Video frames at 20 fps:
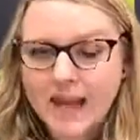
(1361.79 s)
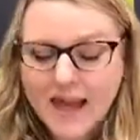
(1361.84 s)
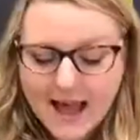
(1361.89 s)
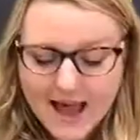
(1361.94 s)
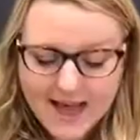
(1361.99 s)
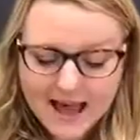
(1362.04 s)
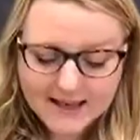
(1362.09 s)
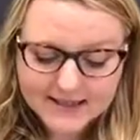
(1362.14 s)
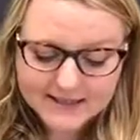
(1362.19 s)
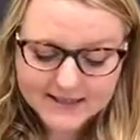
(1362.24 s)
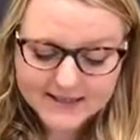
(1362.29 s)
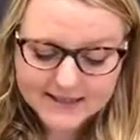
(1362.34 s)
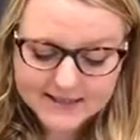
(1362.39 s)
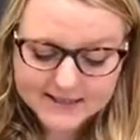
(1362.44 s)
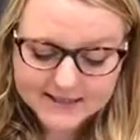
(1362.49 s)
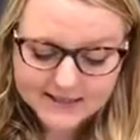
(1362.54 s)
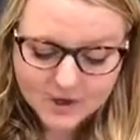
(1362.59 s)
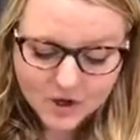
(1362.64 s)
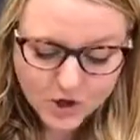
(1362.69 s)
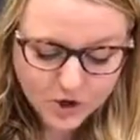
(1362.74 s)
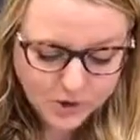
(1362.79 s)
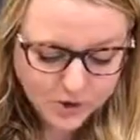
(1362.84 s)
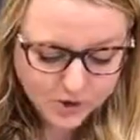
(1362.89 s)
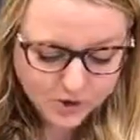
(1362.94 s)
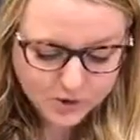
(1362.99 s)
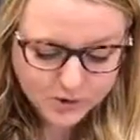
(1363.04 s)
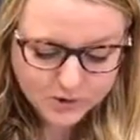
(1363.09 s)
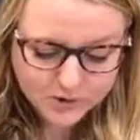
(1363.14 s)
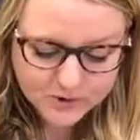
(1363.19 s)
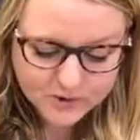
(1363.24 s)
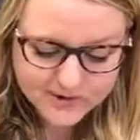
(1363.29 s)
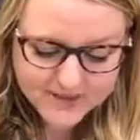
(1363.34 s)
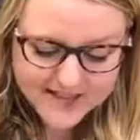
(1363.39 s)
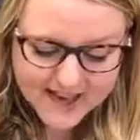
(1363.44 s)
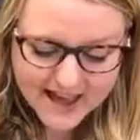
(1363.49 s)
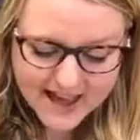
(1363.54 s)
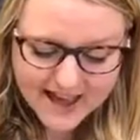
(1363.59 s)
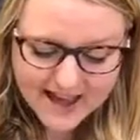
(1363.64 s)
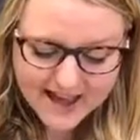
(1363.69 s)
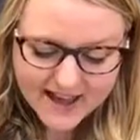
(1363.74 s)
and it's called,
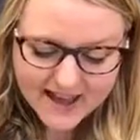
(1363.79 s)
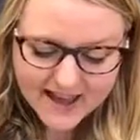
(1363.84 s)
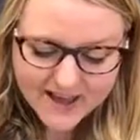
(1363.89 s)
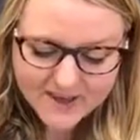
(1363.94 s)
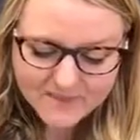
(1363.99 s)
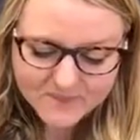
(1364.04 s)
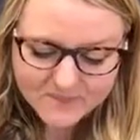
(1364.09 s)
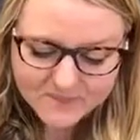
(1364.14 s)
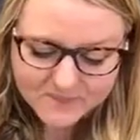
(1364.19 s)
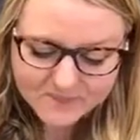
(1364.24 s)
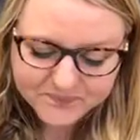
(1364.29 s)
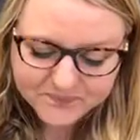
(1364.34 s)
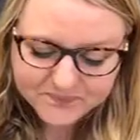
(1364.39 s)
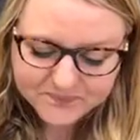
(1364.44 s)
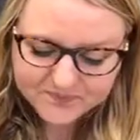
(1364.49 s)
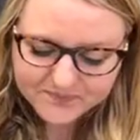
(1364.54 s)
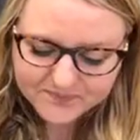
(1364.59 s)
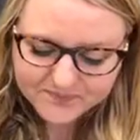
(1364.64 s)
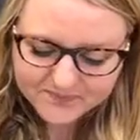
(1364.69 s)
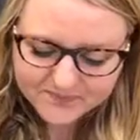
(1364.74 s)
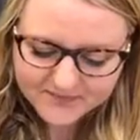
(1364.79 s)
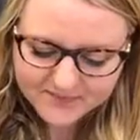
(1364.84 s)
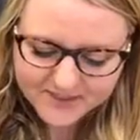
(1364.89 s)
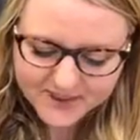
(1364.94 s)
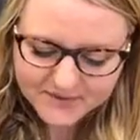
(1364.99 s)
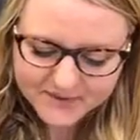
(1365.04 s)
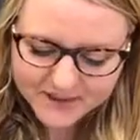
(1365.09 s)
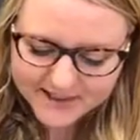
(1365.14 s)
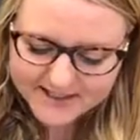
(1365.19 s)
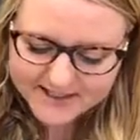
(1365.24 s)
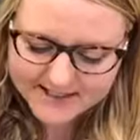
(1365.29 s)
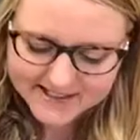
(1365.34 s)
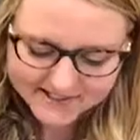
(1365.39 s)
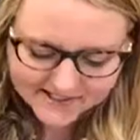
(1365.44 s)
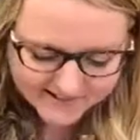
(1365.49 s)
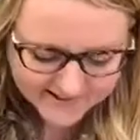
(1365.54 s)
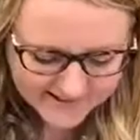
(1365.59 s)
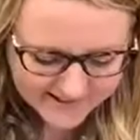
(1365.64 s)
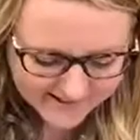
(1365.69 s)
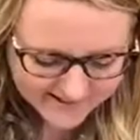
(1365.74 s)
what is it
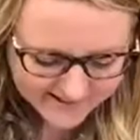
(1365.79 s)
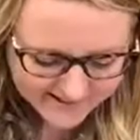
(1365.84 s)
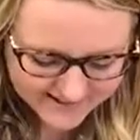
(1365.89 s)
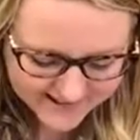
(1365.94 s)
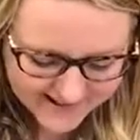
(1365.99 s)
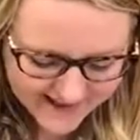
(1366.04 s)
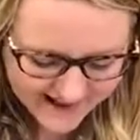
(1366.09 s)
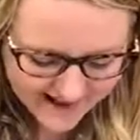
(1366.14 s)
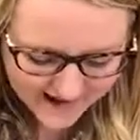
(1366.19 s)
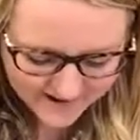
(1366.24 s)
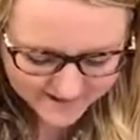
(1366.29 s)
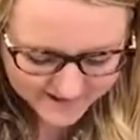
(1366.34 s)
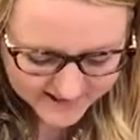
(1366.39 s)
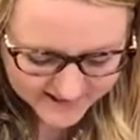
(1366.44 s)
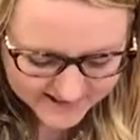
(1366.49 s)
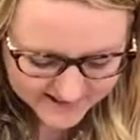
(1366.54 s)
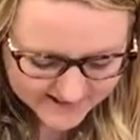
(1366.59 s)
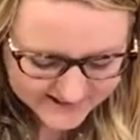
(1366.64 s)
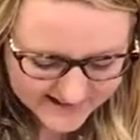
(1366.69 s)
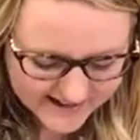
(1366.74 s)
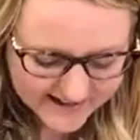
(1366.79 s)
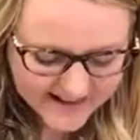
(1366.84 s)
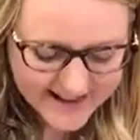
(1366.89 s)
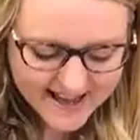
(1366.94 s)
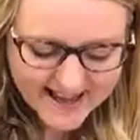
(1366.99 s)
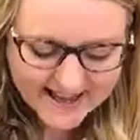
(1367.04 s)
called? Hold on, I've noted it down.